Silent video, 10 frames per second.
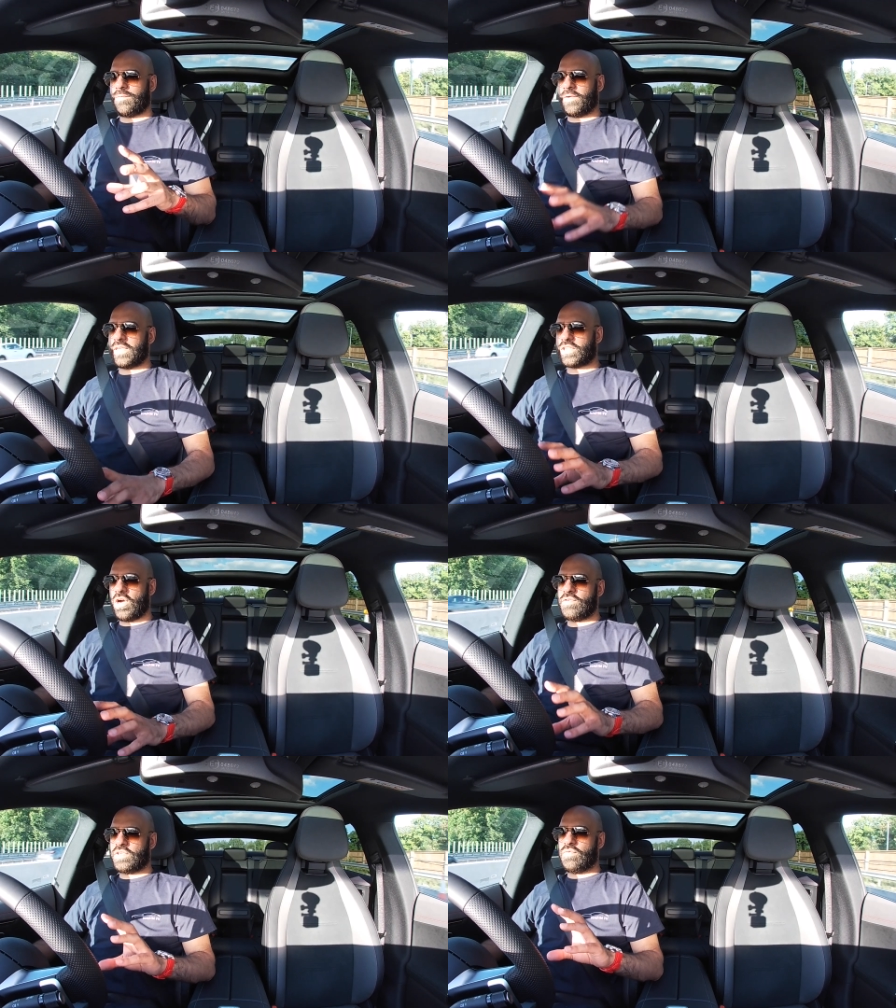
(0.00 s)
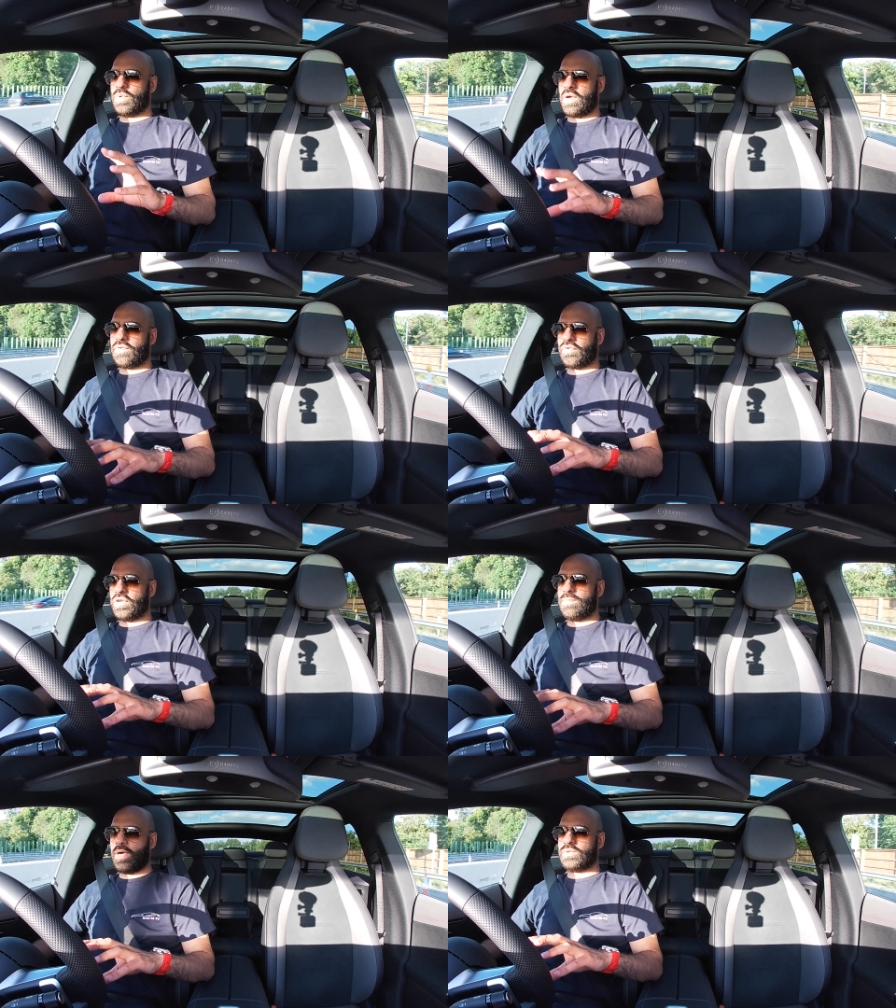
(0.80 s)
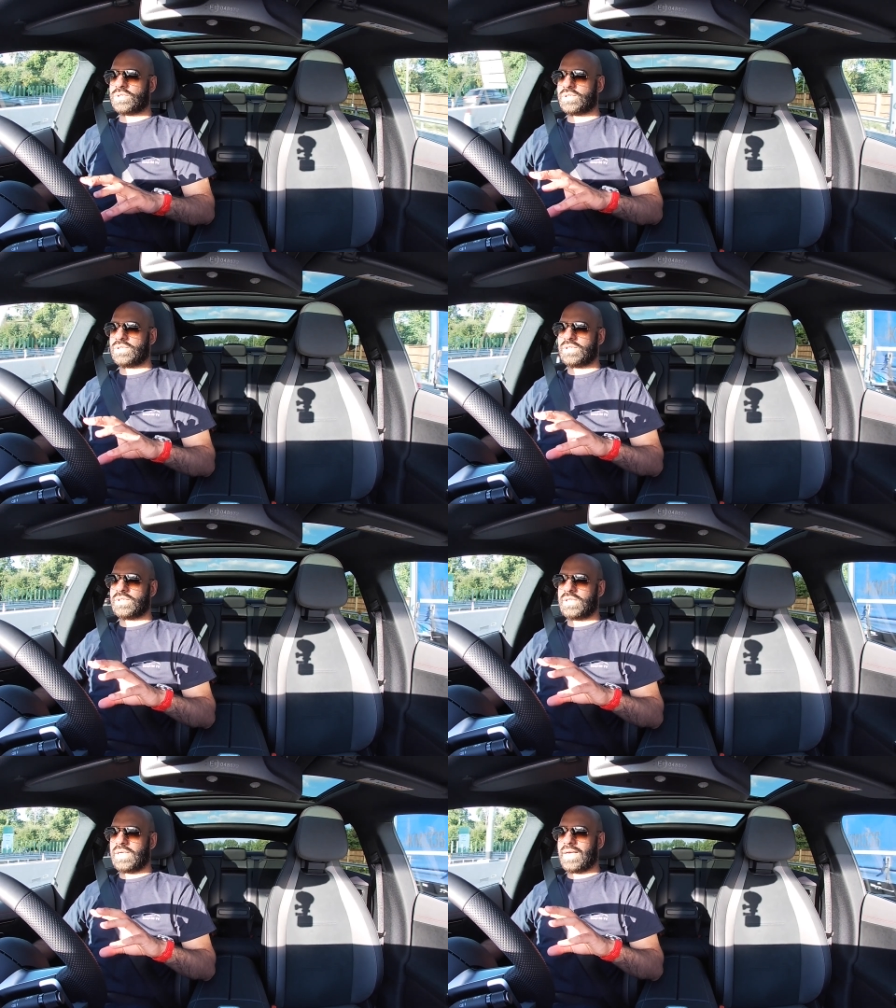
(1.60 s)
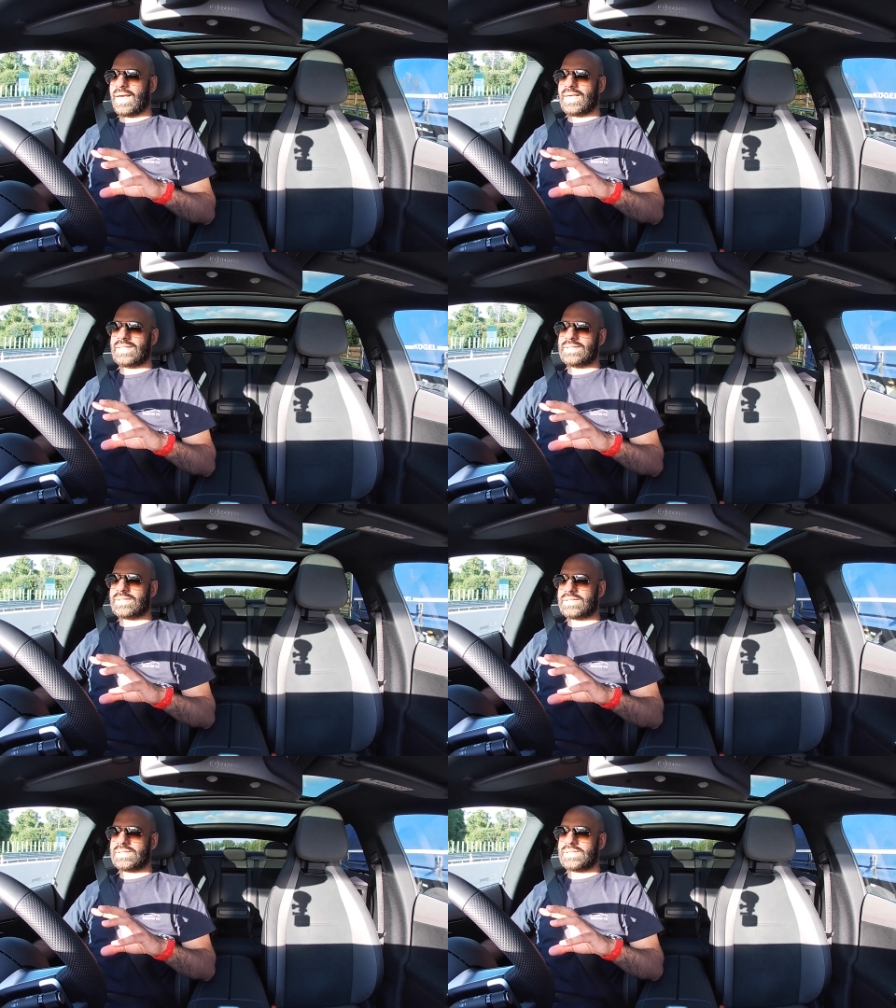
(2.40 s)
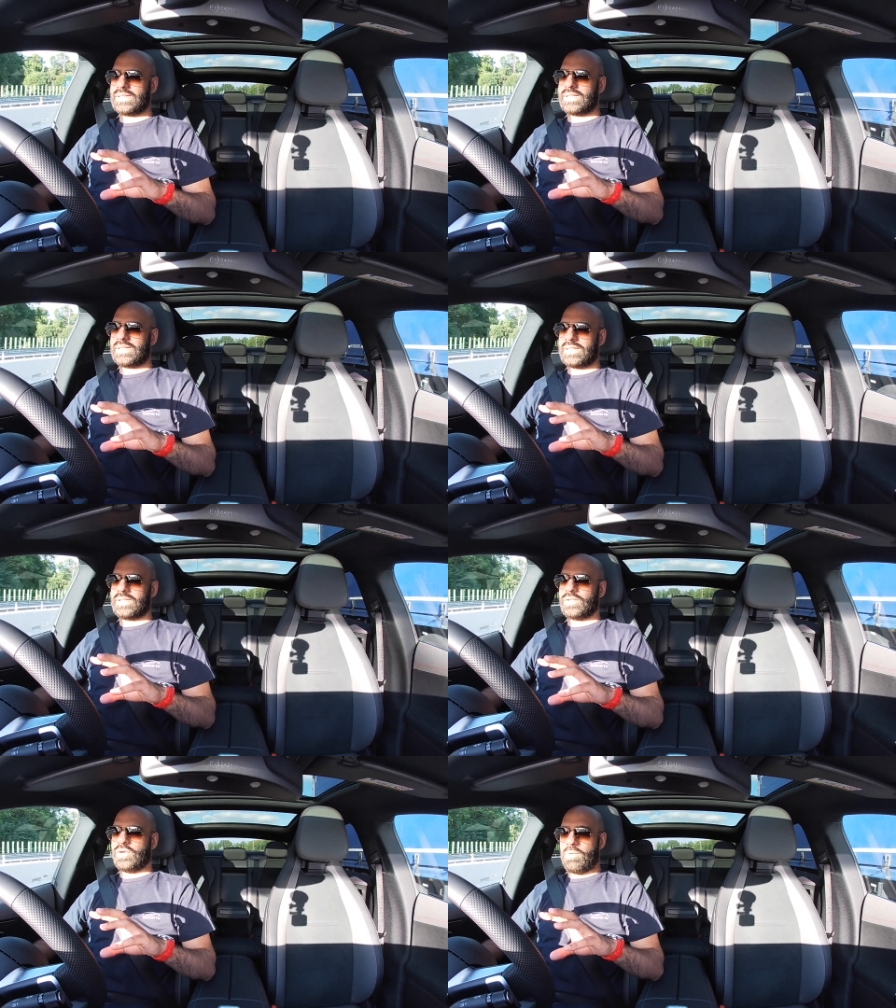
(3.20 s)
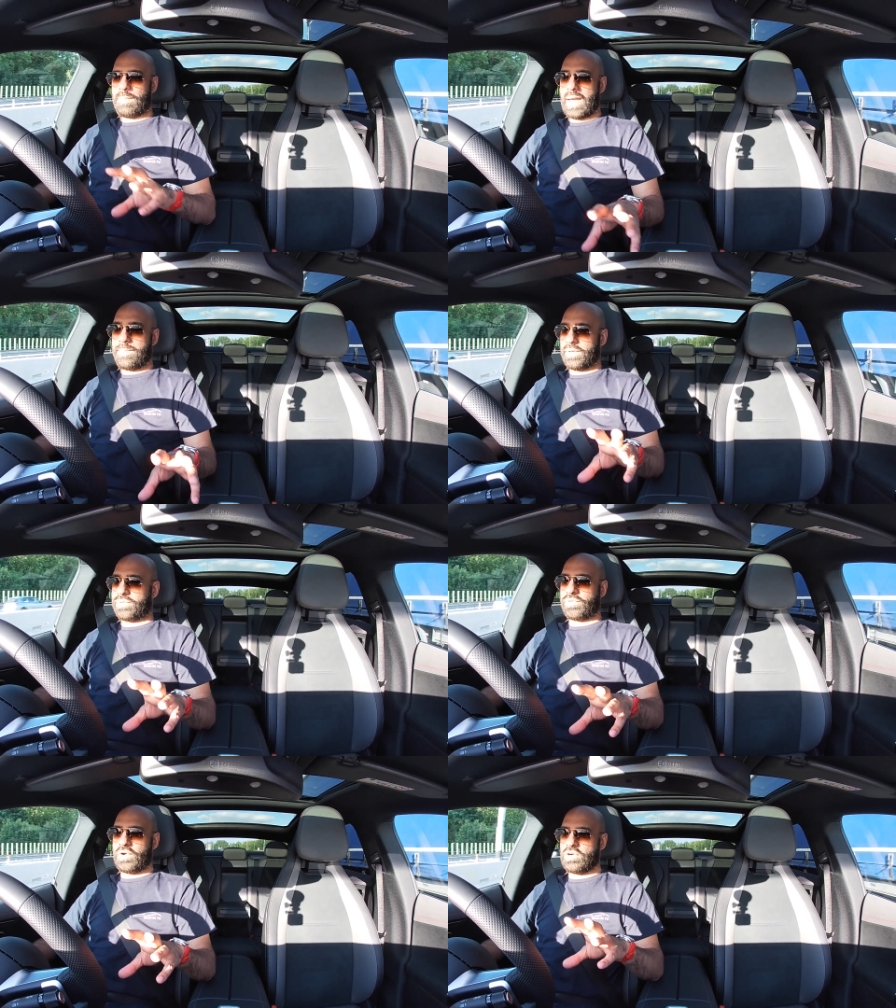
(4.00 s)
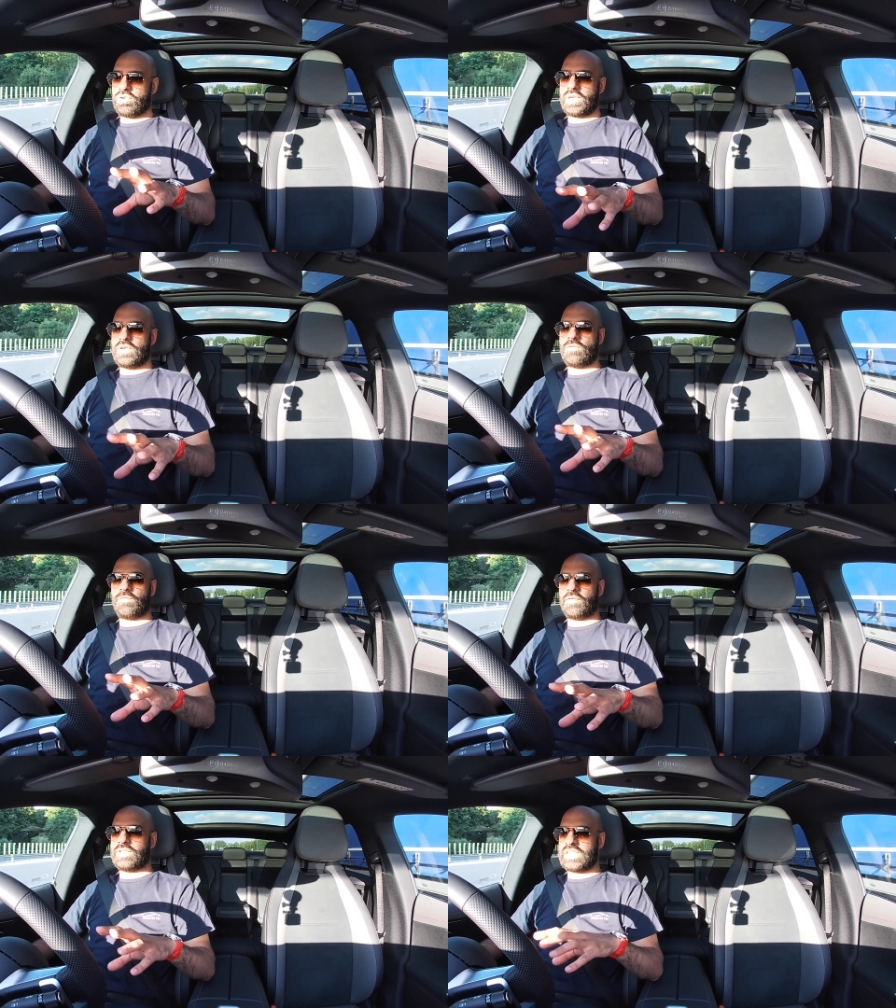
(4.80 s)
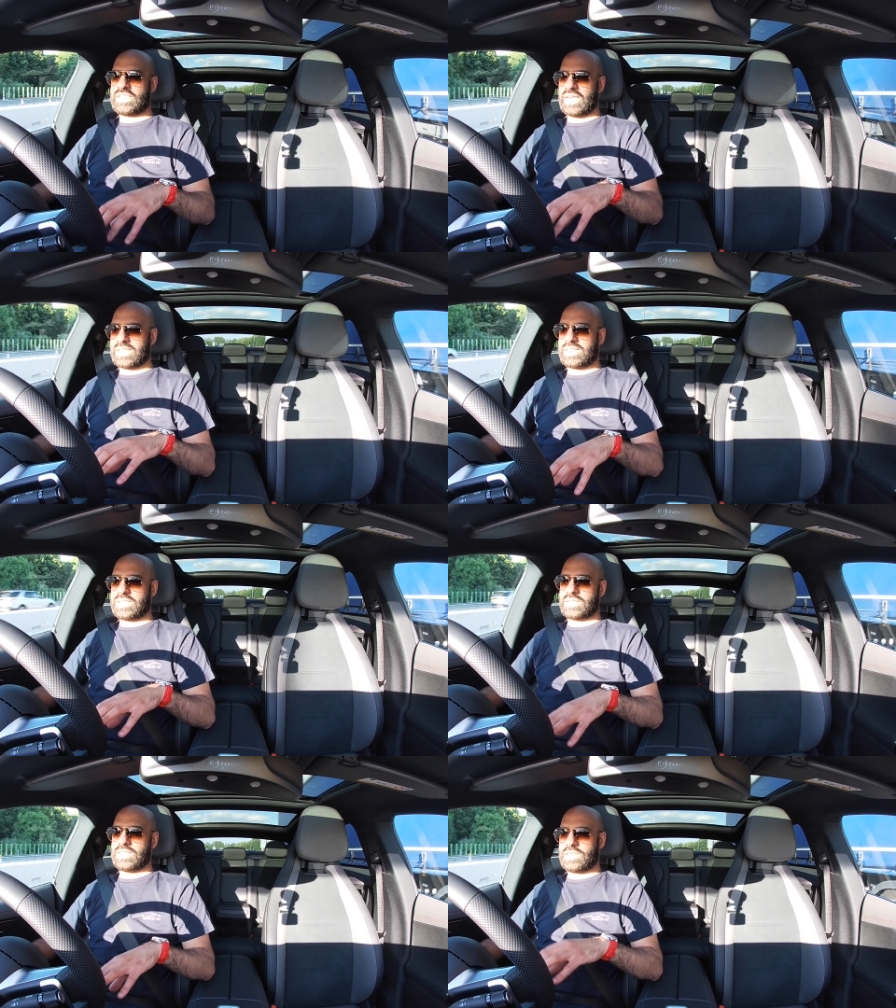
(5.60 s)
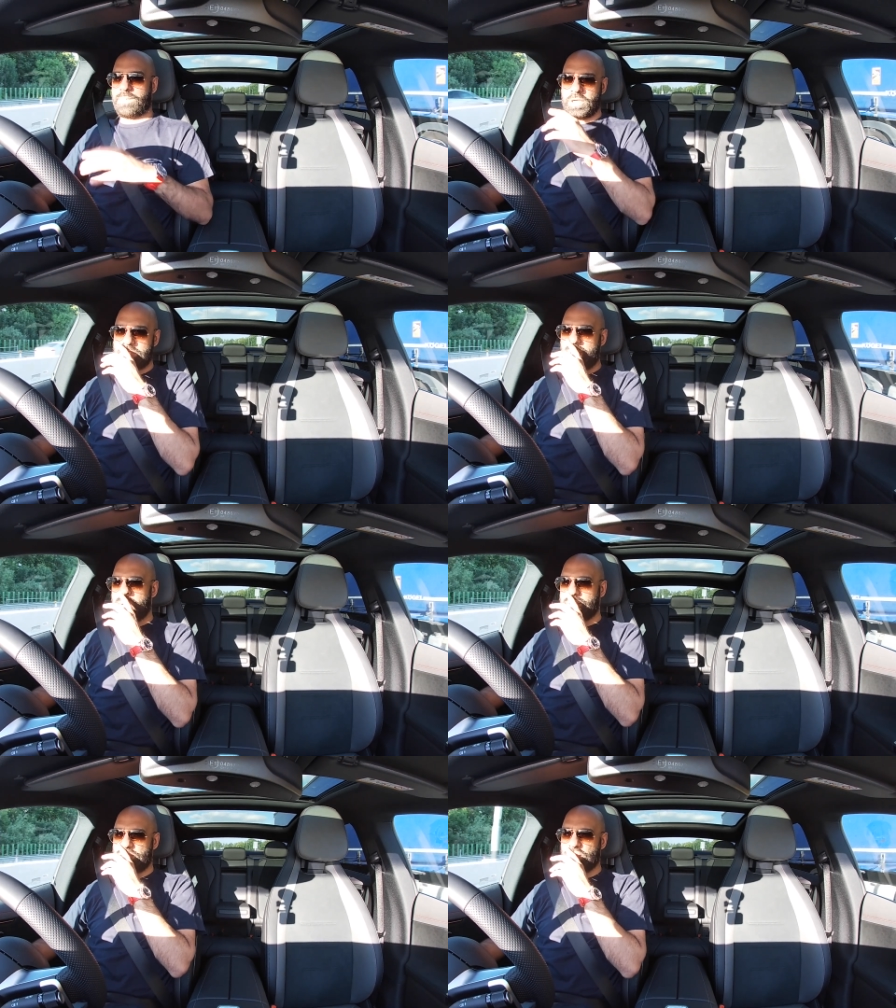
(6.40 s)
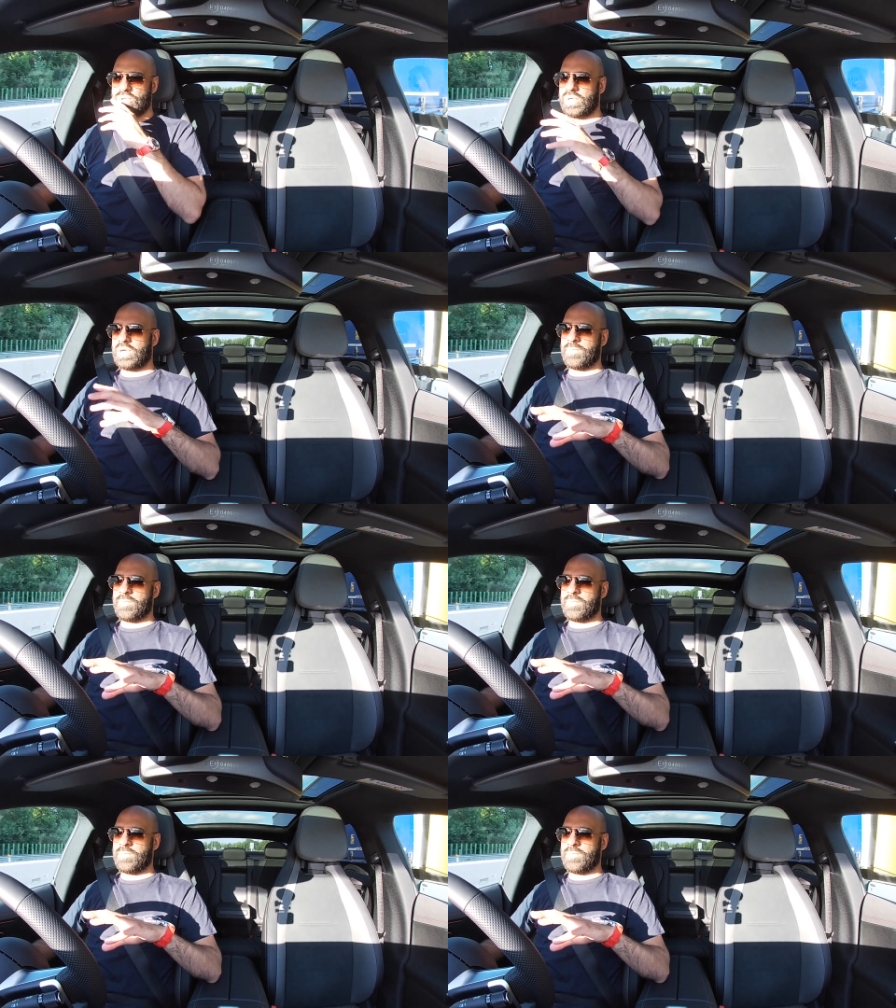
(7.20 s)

First car I've driven with over 300 miles, and on paper 356 this is supposed to be able to do.